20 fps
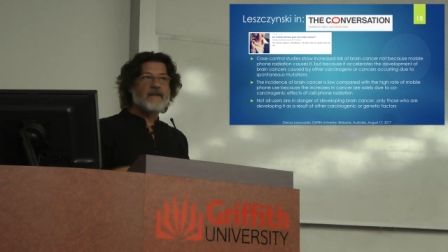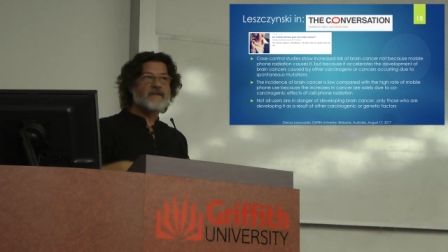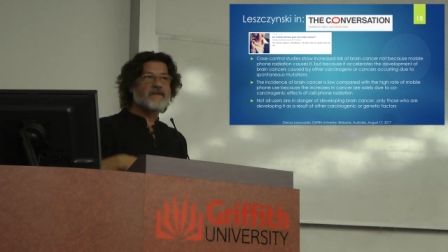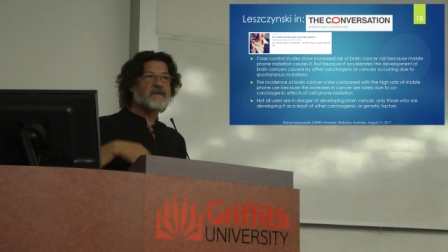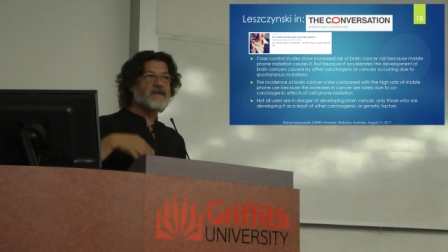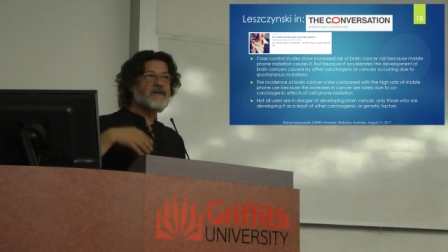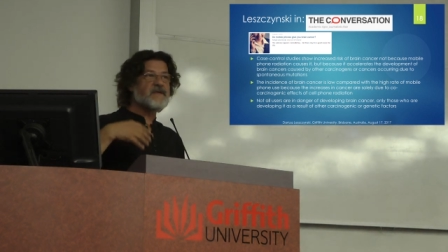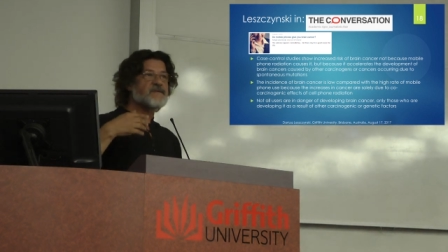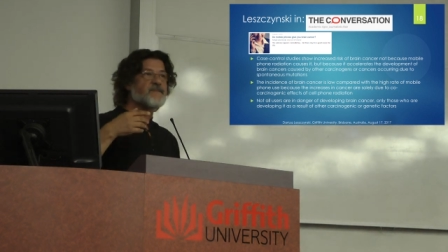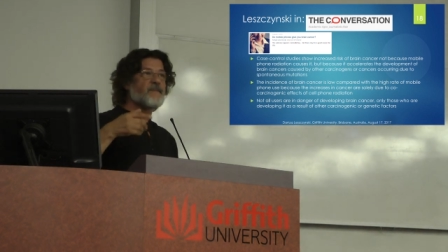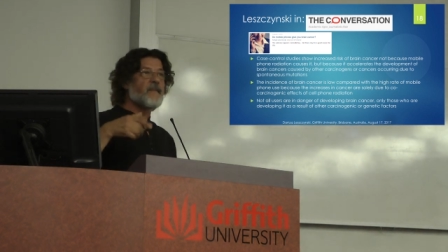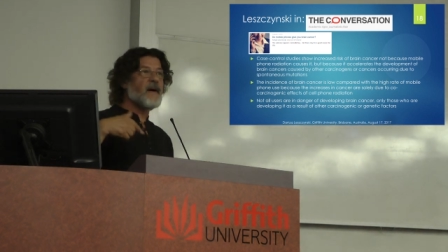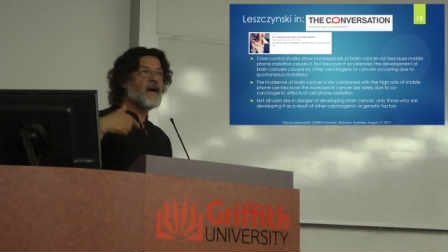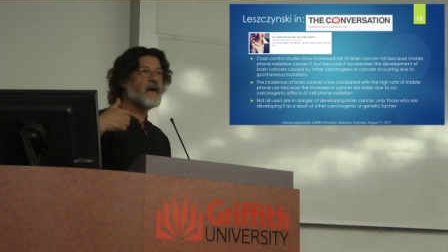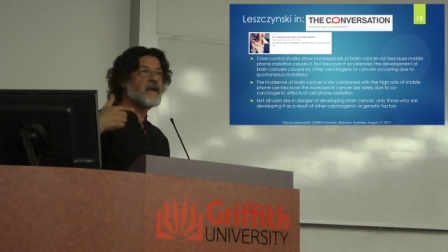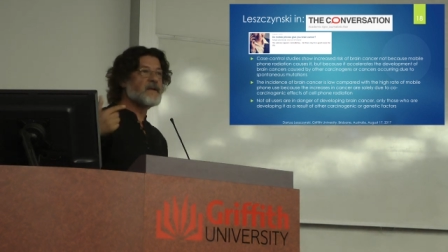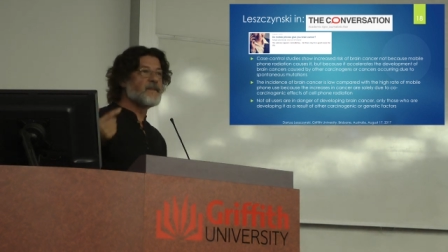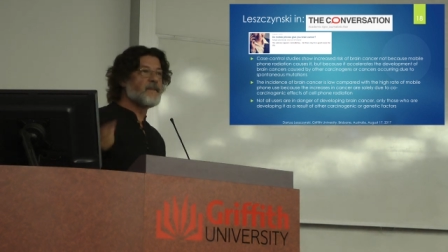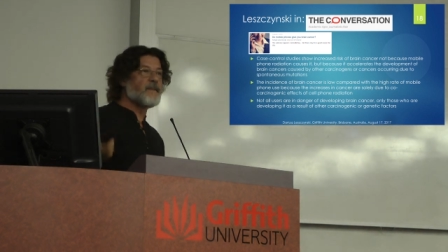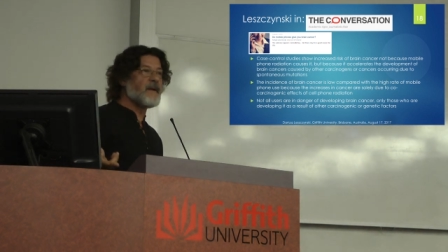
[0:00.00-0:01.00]
And this
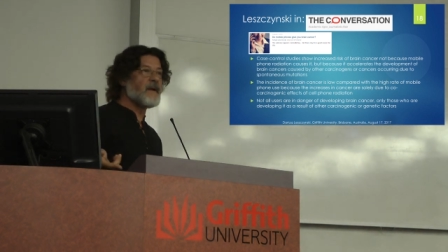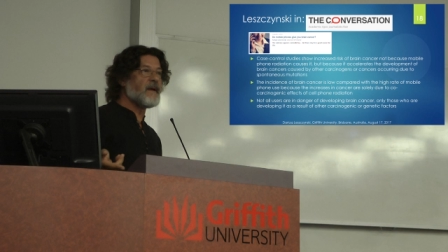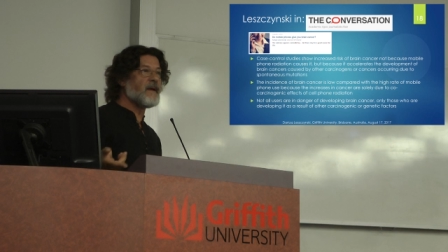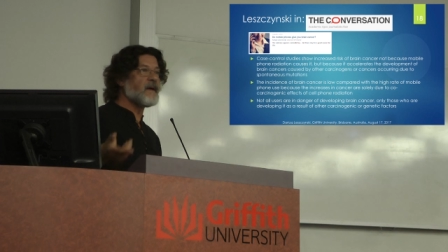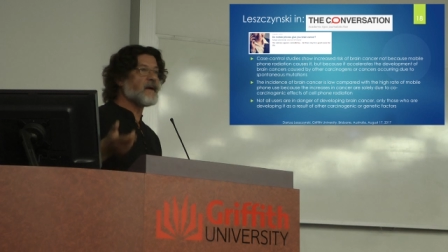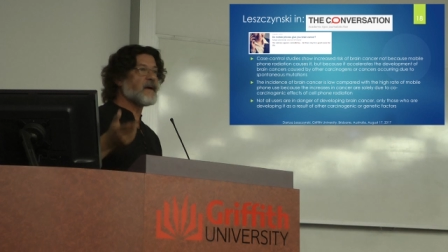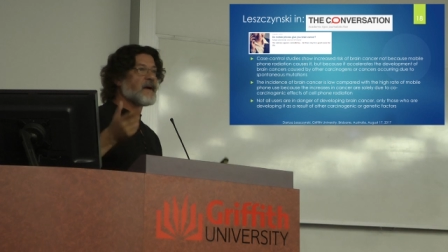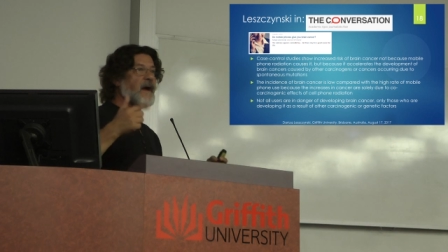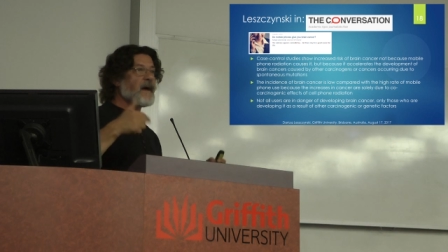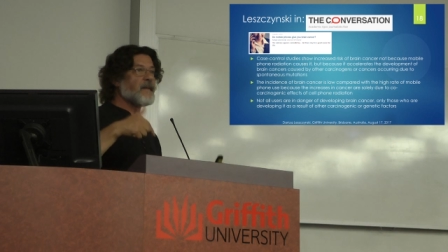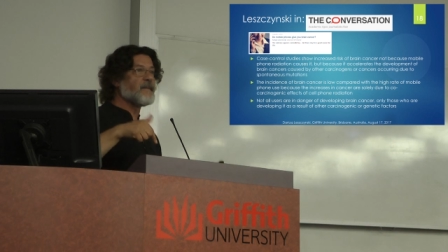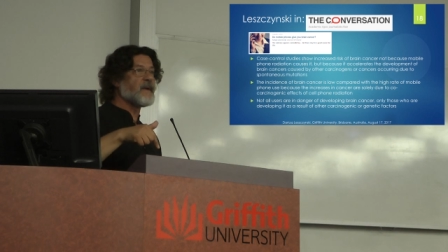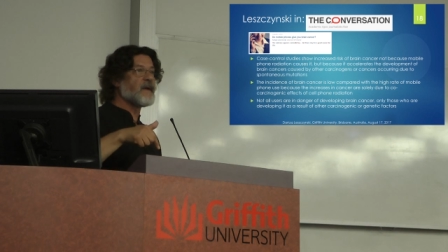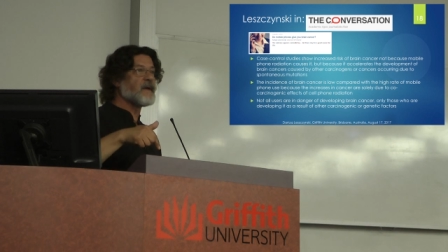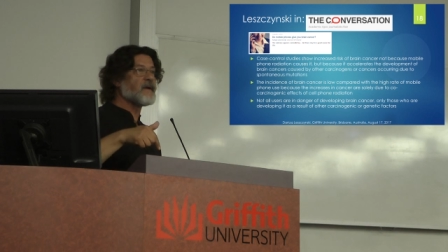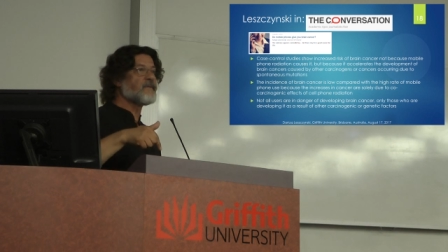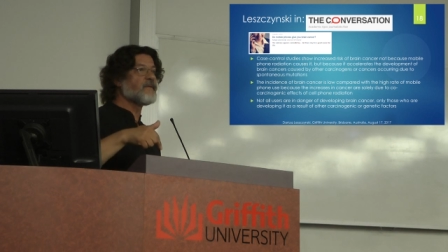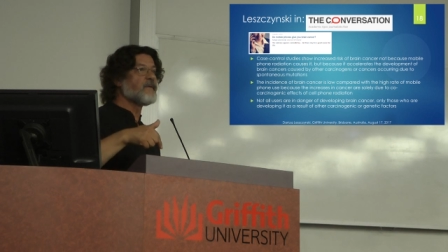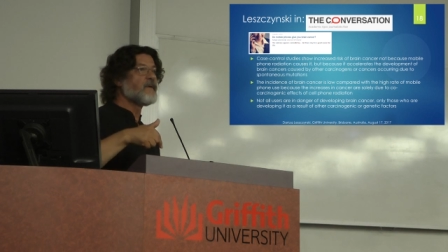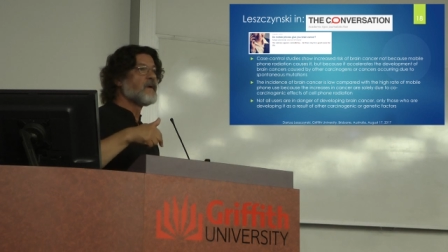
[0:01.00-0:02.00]
might be
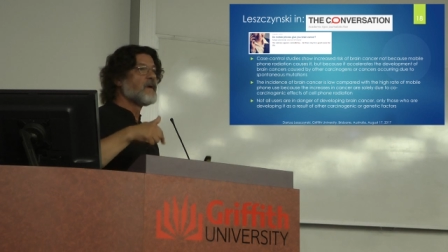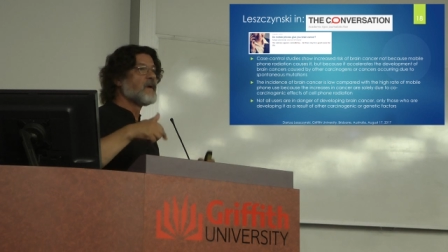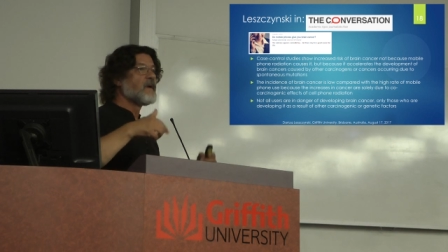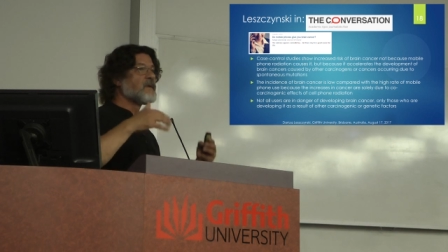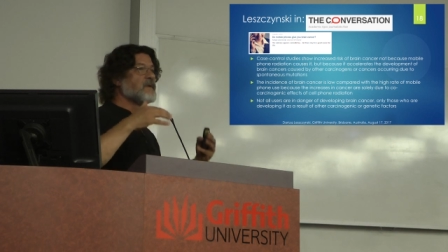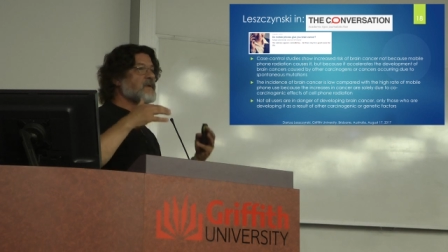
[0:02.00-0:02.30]
coming,